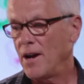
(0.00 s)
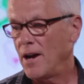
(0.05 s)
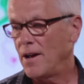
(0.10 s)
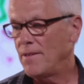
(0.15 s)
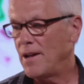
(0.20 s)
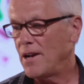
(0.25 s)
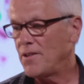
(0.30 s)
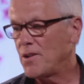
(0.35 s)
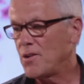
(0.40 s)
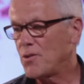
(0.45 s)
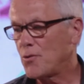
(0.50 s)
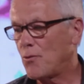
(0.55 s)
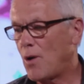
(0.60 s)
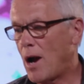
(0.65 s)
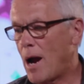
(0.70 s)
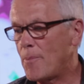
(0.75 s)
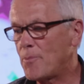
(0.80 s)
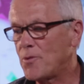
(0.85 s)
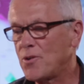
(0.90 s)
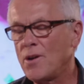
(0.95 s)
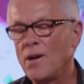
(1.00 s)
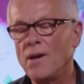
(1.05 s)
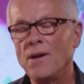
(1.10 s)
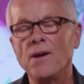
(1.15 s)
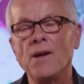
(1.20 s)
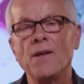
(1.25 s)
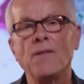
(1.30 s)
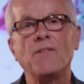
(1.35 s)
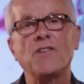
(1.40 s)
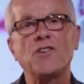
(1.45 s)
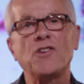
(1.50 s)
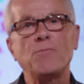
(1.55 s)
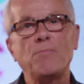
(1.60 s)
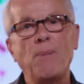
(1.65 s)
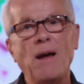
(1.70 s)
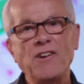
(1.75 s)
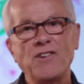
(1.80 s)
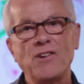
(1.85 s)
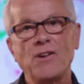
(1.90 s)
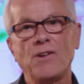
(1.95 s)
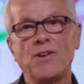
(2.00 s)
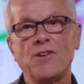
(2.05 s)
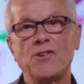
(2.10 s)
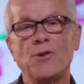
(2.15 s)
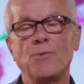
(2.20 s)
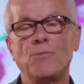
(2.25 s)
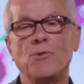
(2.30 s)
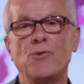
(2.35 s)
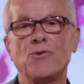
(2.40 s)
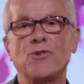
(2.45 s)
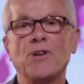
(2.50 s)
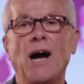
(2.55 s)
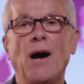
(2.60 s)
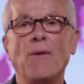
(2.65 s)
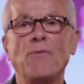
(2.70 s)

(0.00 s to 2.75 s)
And that describes the spatial distribution,